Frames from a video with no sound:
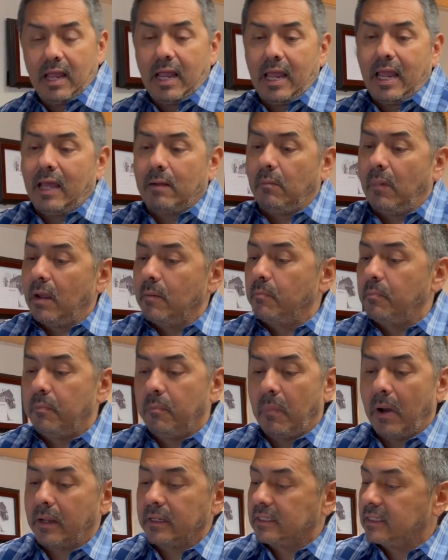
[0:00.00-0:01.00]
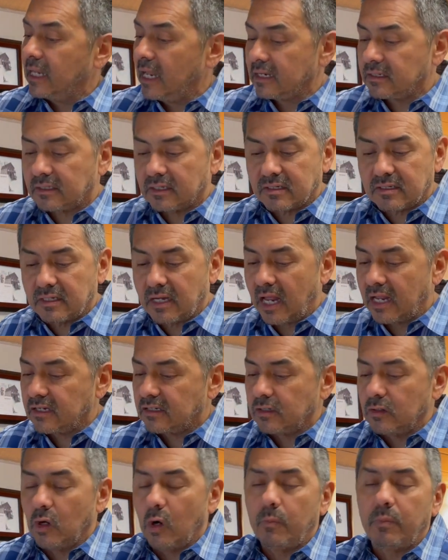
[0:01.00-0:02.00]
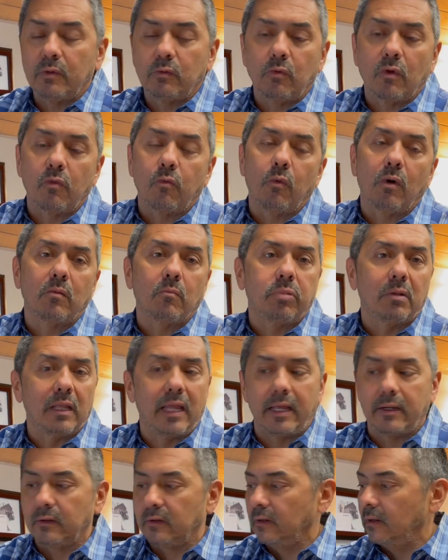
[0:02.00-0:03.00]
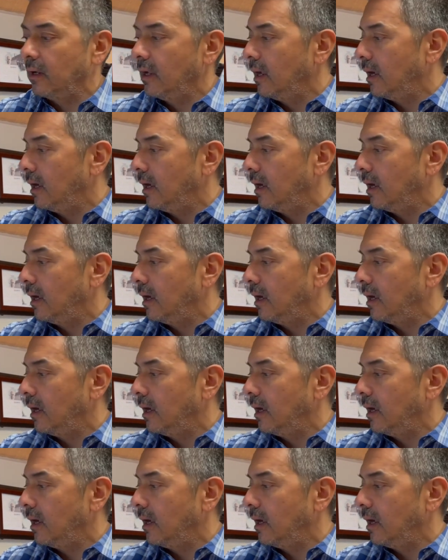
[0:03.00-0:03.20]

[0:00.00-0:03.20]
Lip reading: and my desk is nice and open with one planner.